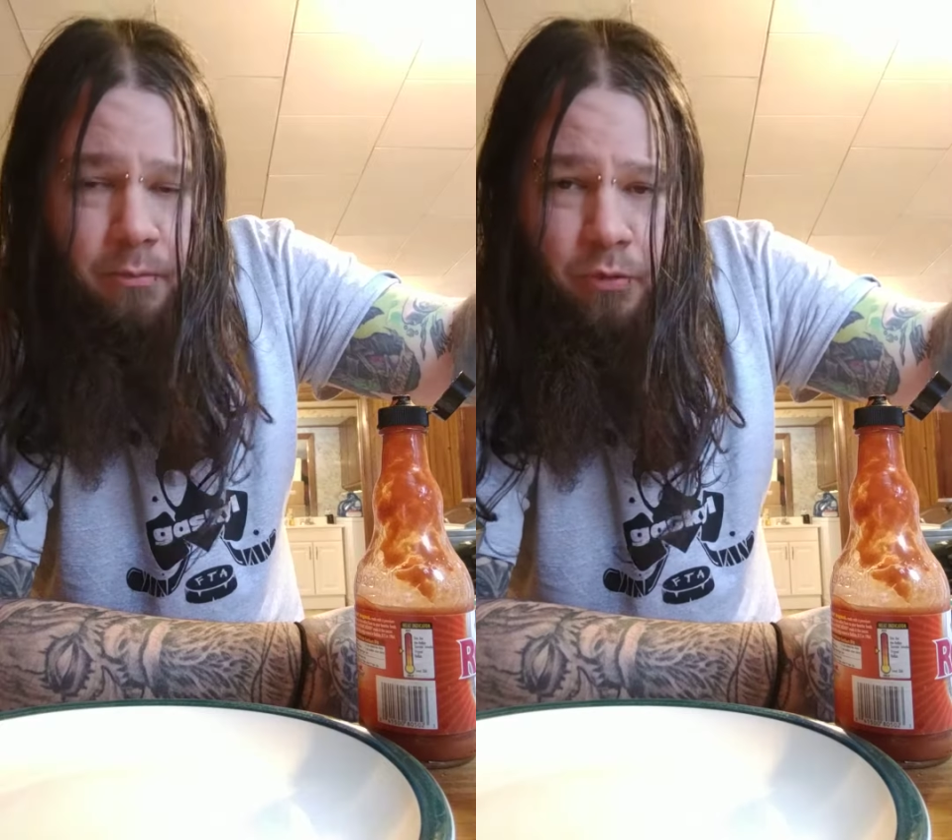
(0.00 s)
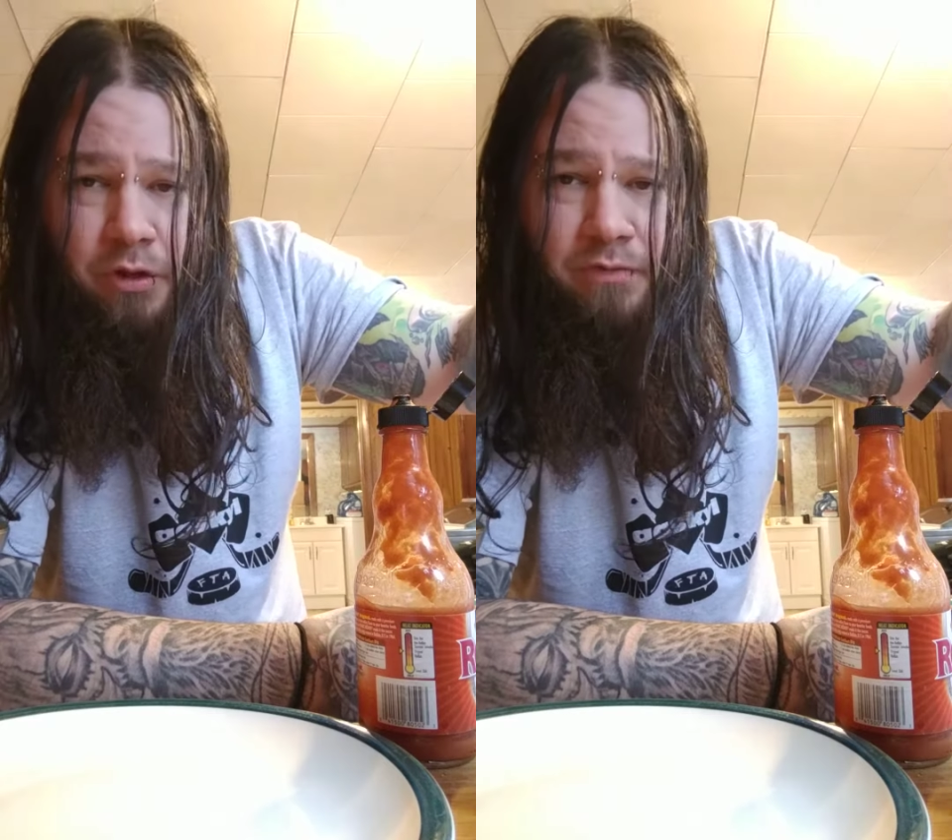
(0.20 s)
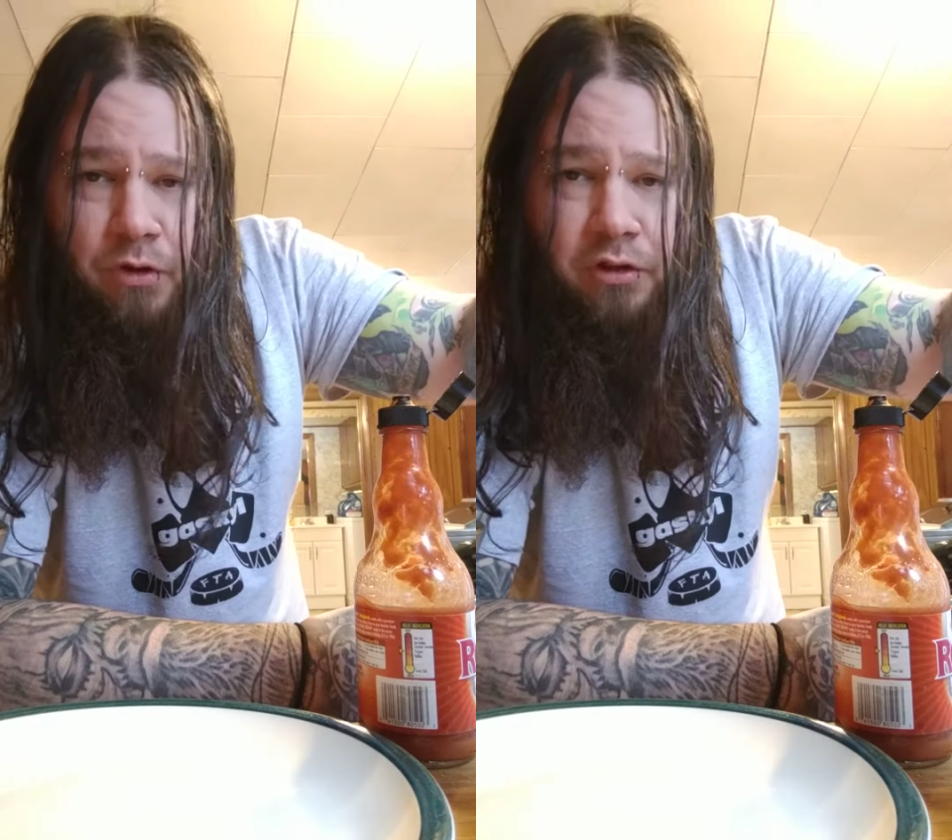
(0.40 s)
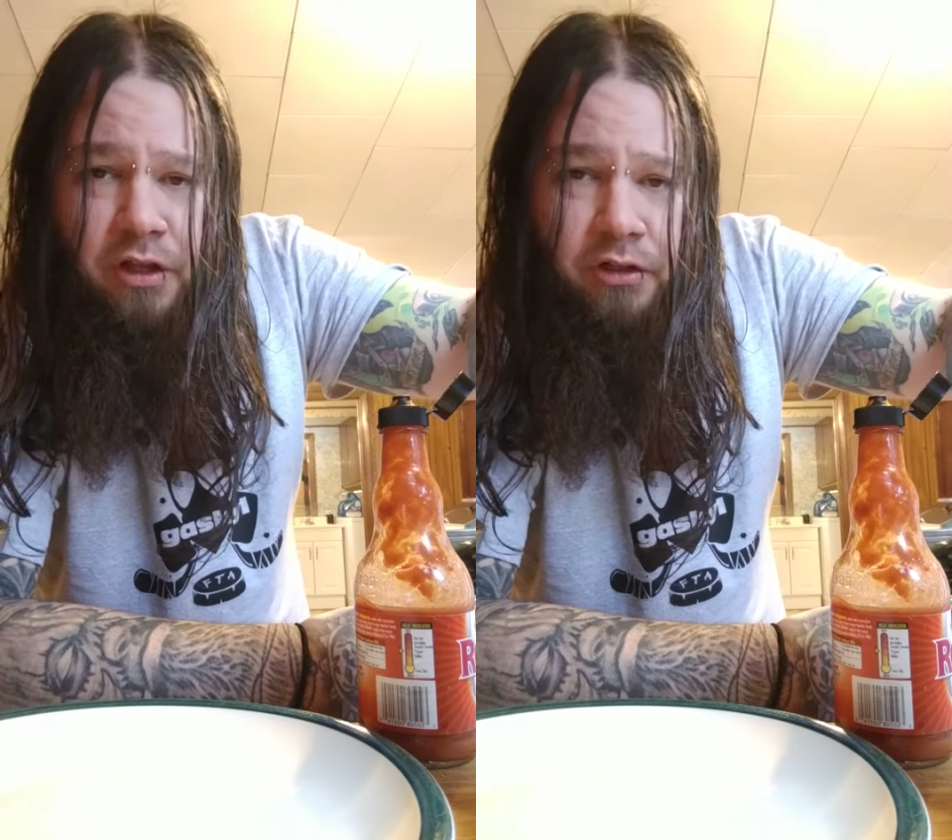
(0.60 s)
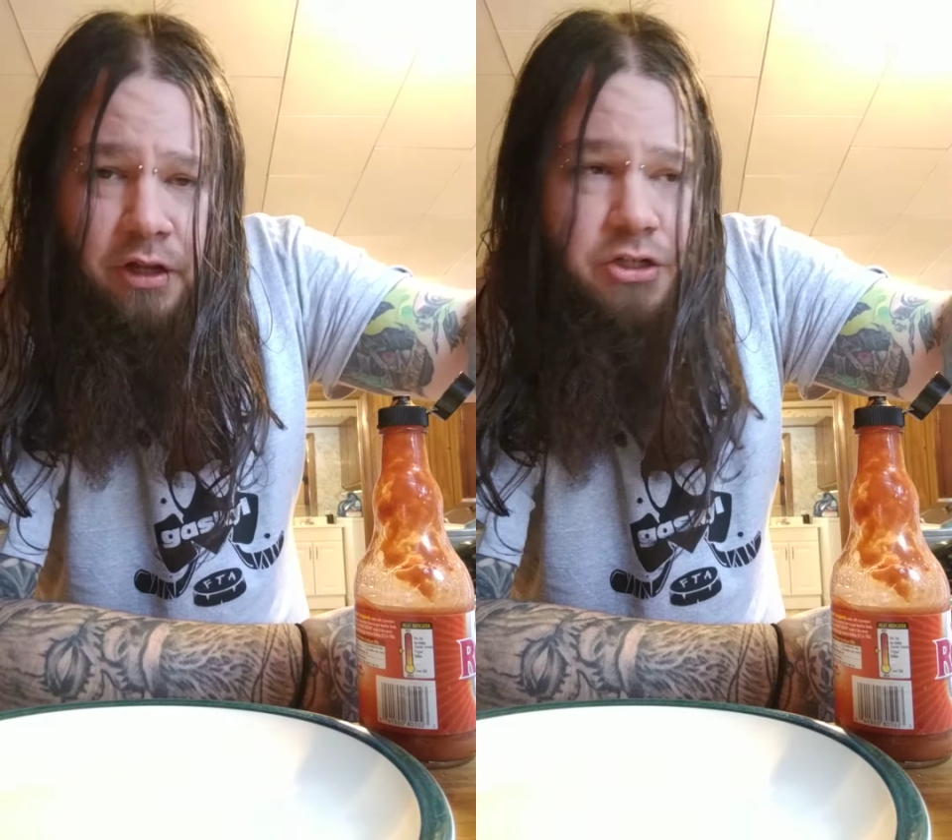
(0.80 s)
going to give you a
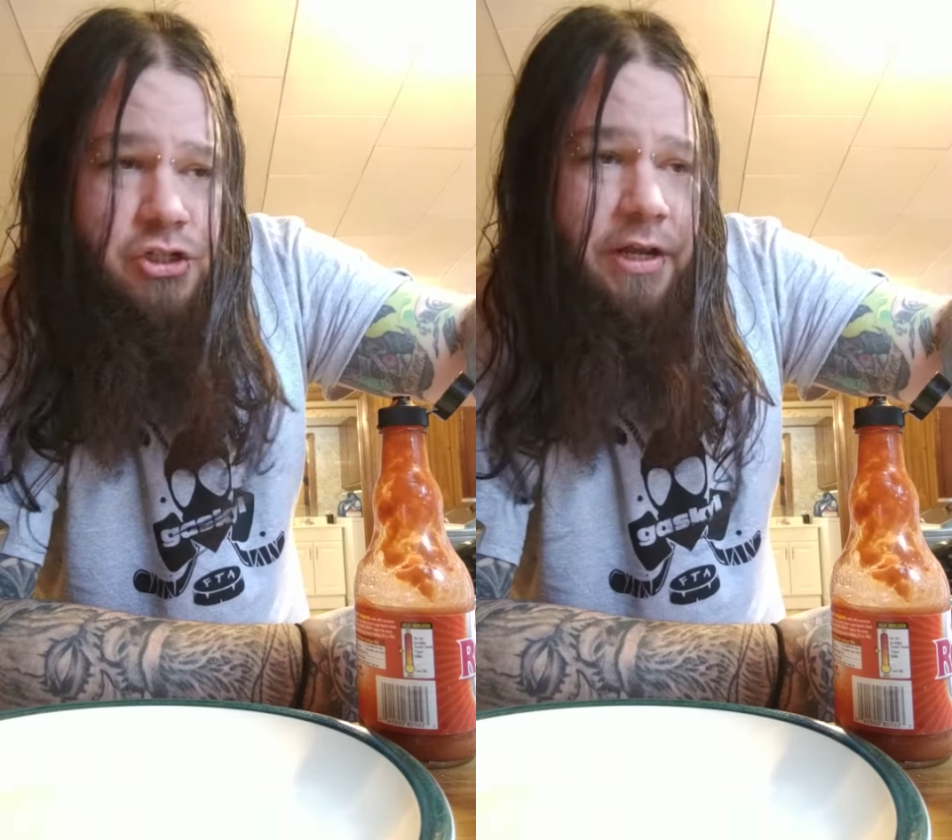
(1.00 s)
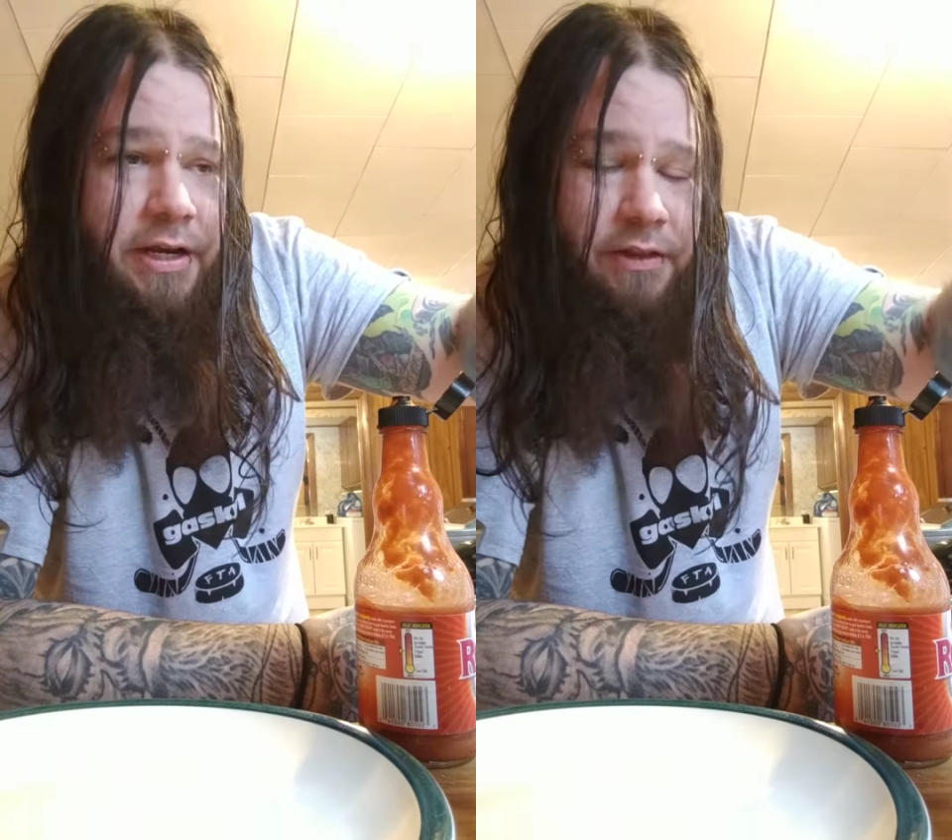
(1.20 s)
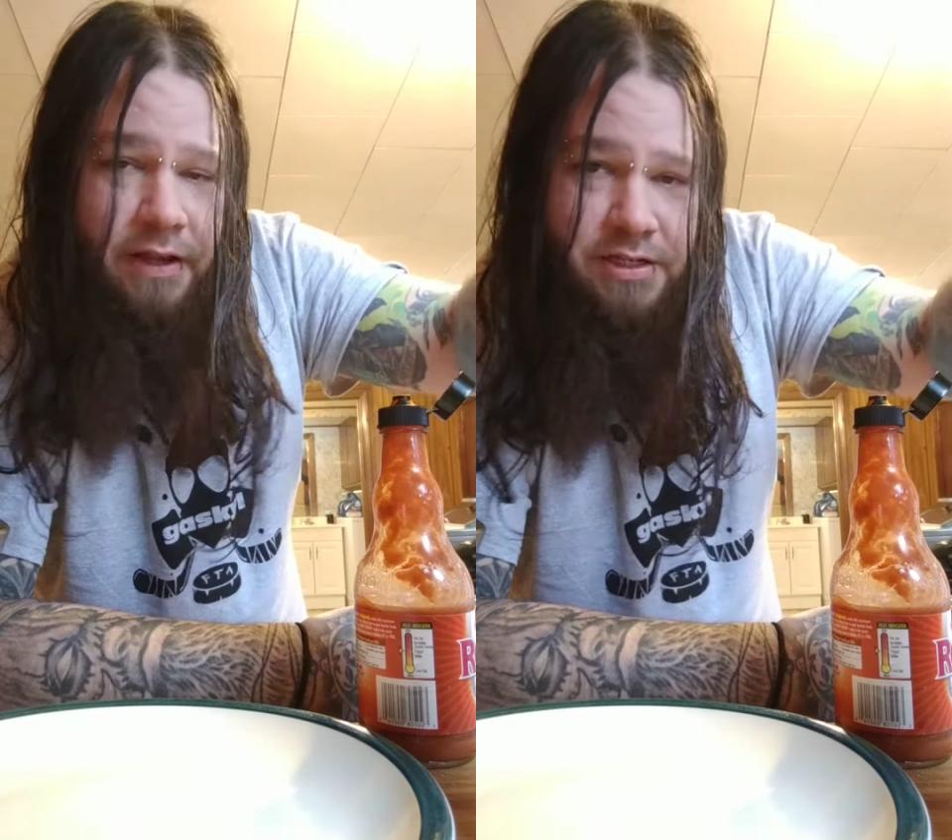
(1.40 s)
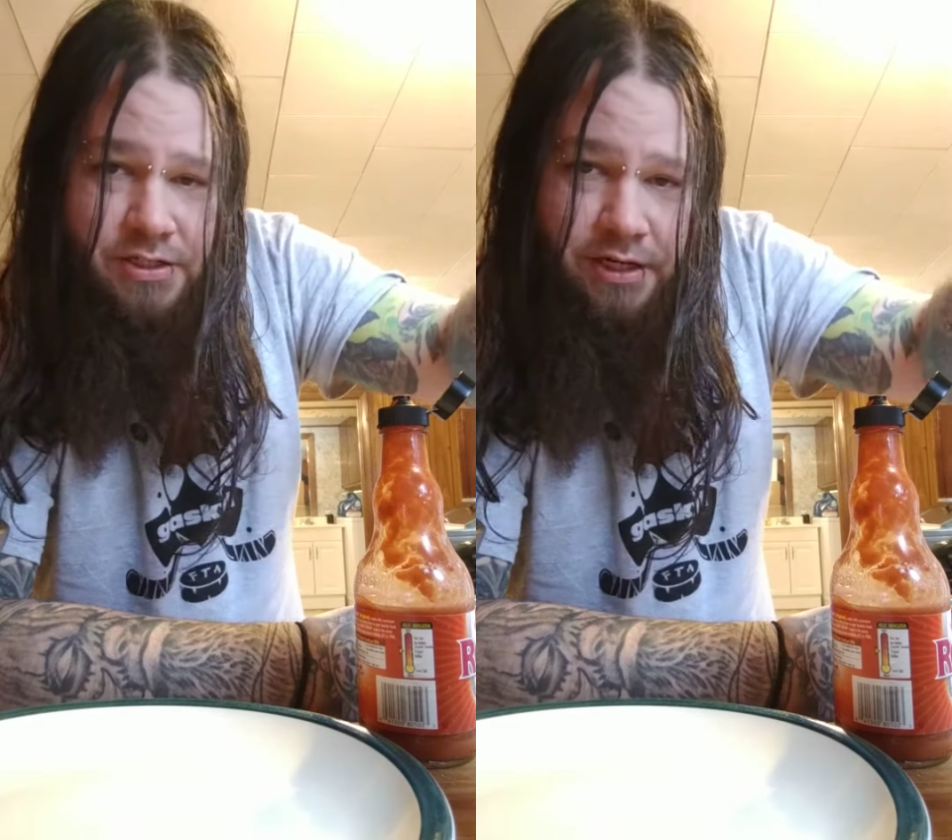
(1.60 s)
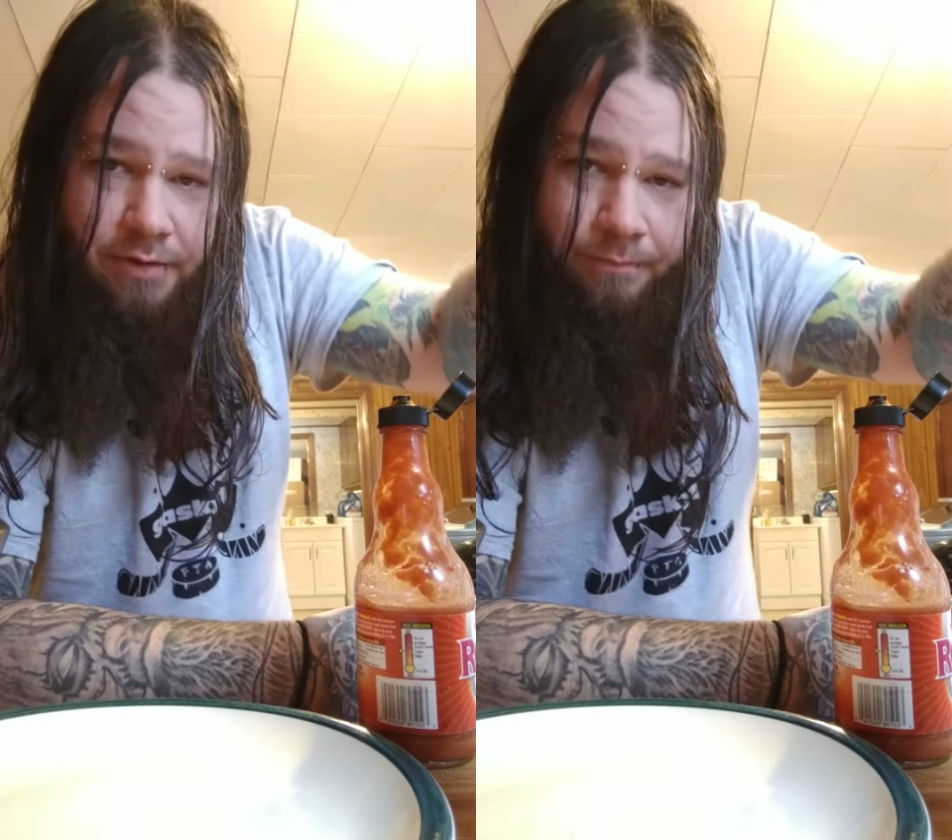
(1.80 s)
little lunch lady
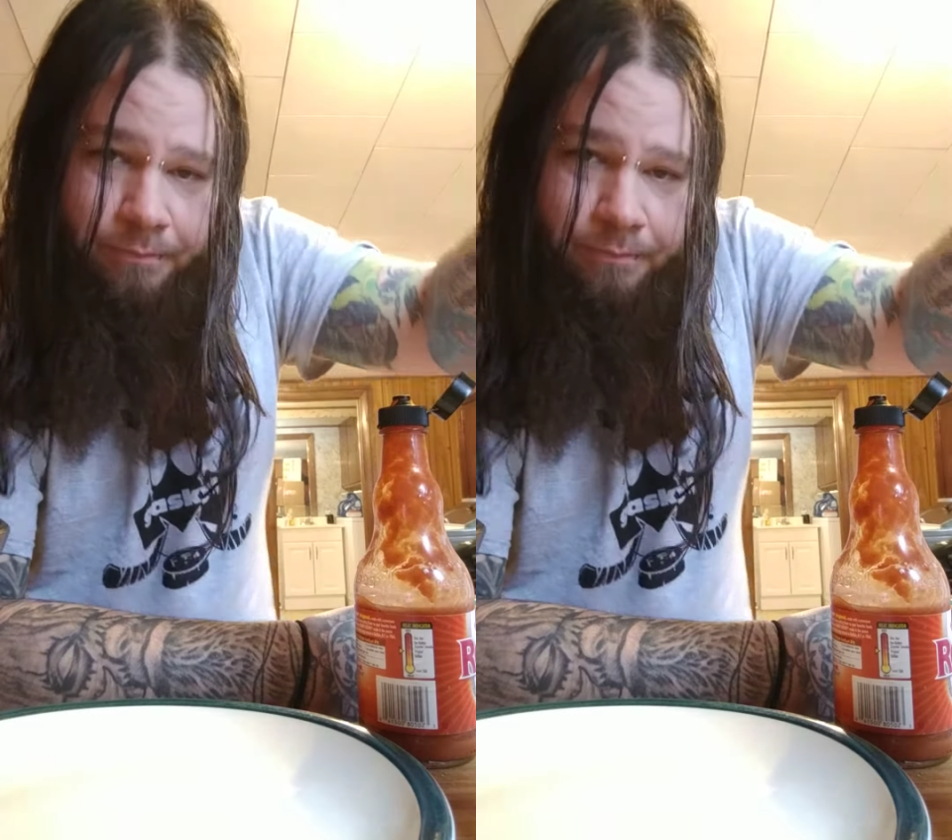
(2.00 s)
lesson.